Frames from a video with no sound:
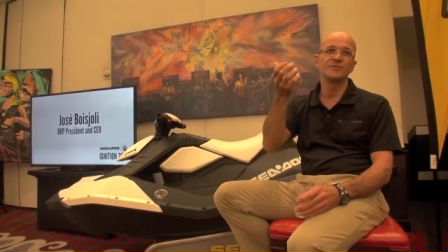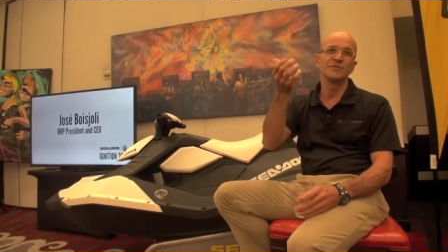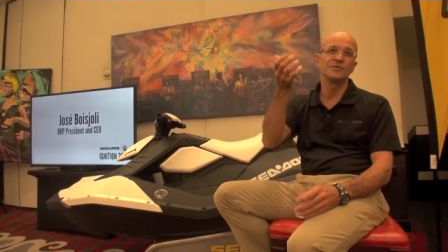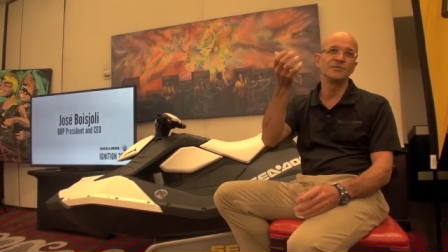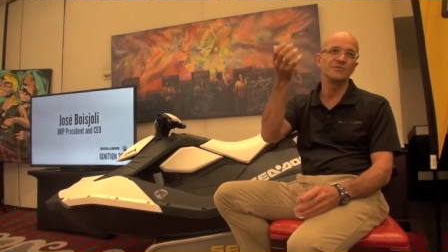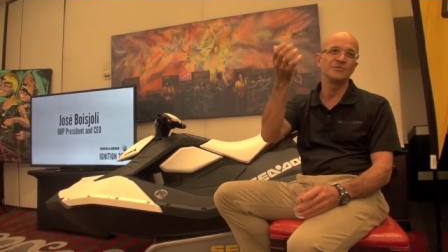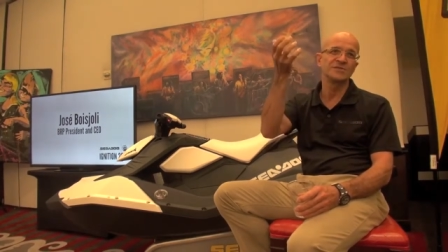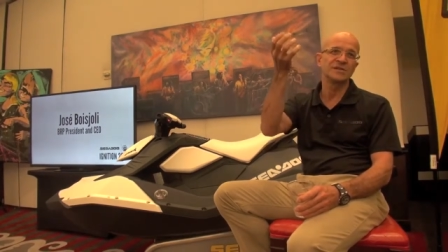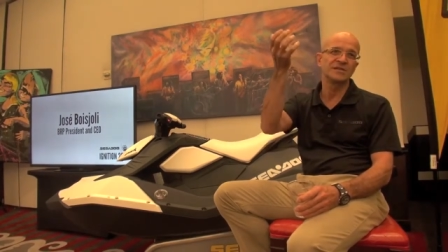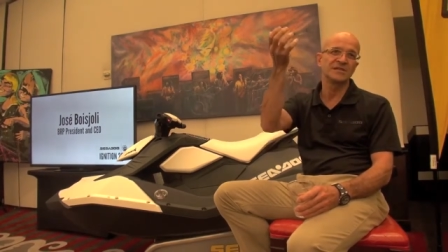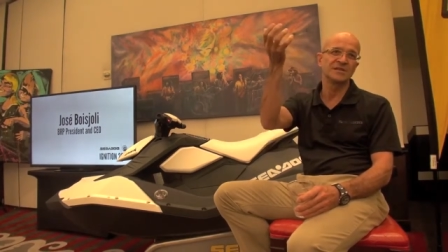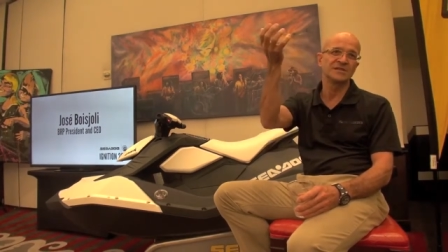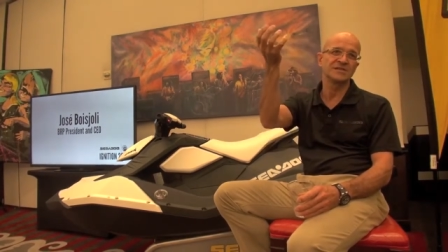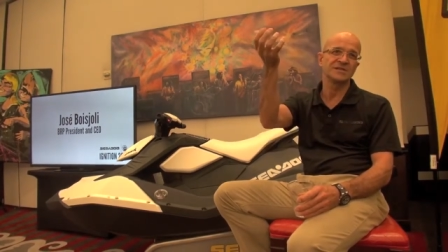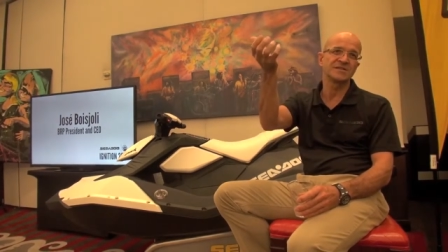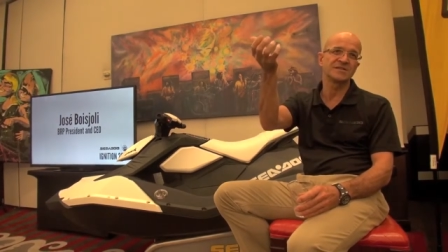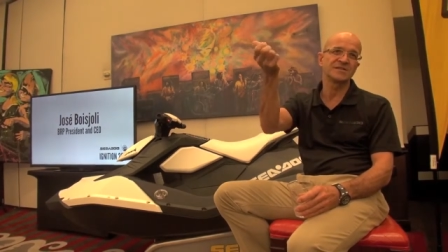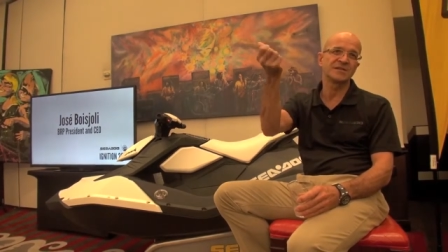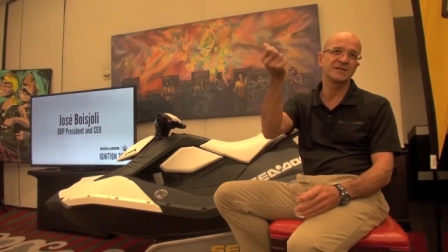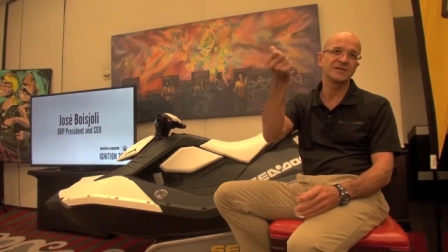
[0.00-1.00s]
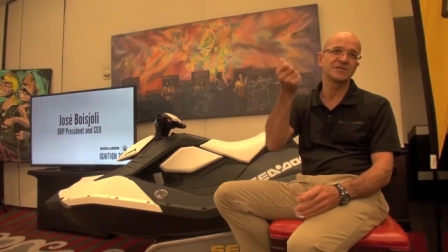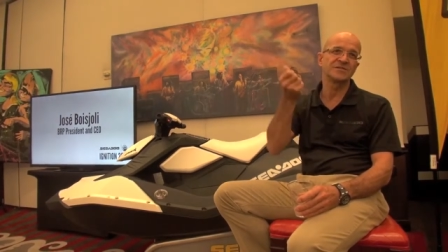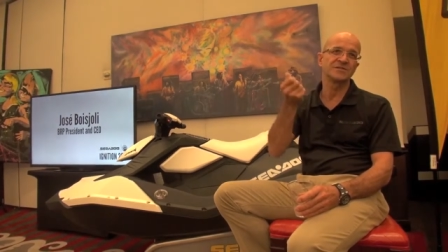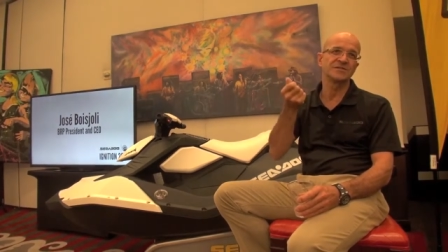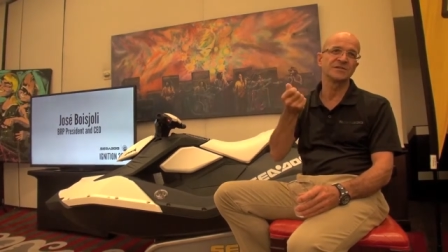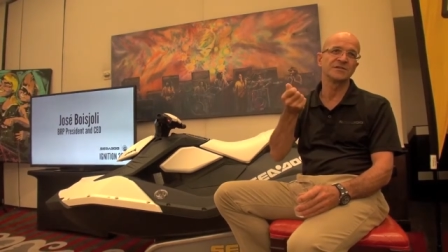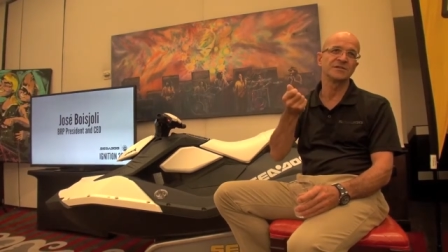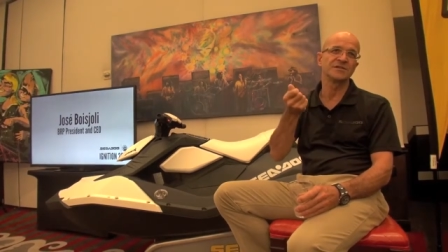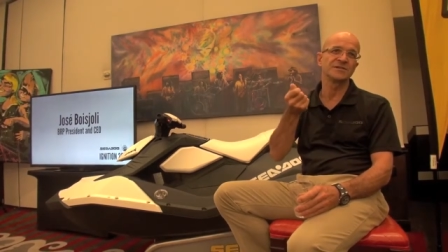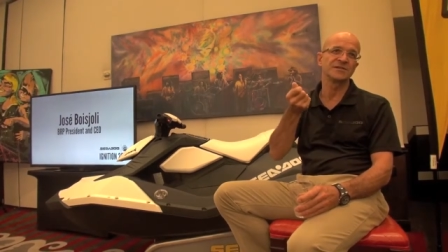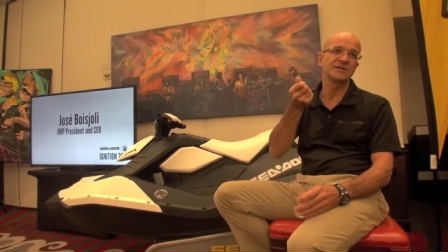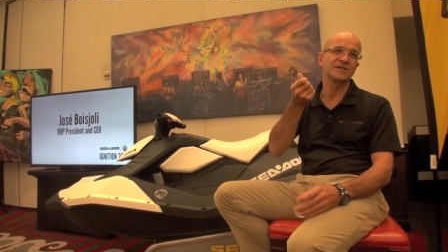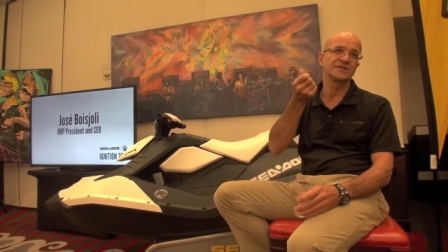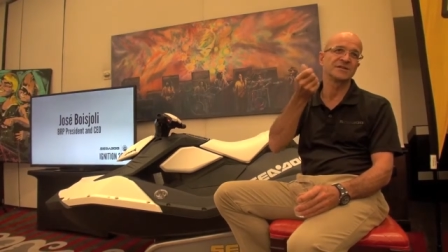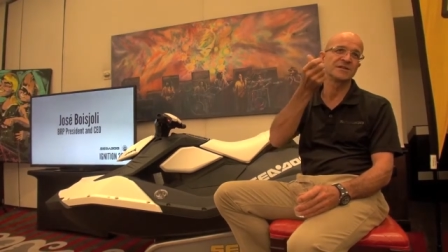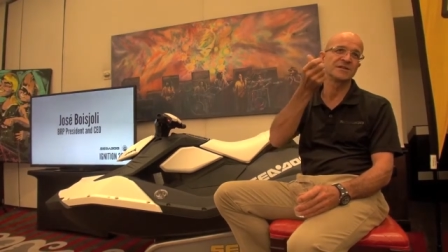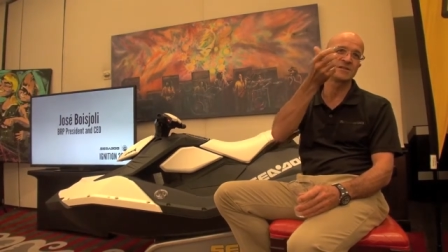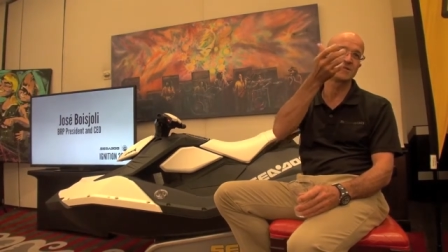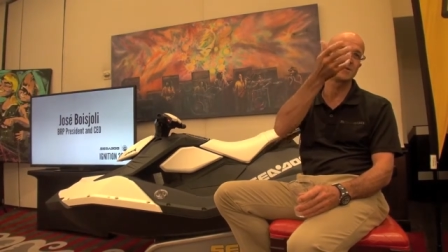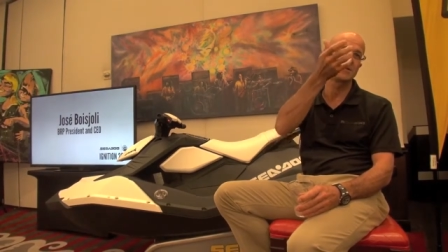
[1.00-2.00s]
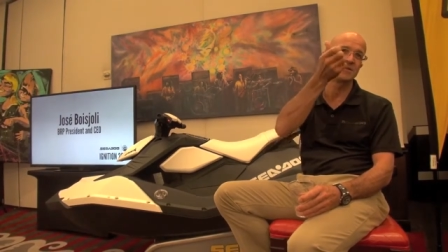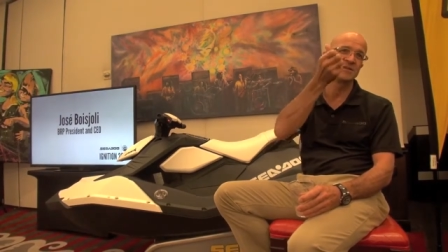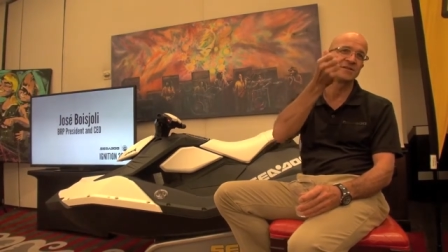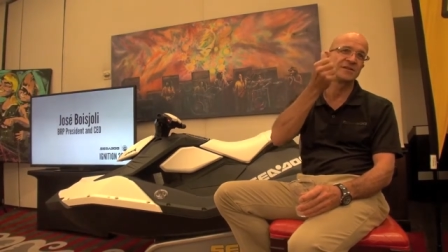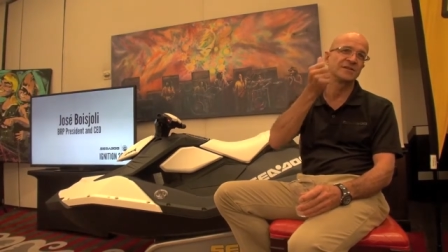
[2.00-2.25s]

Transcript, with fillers: use an existing engine, it's less costly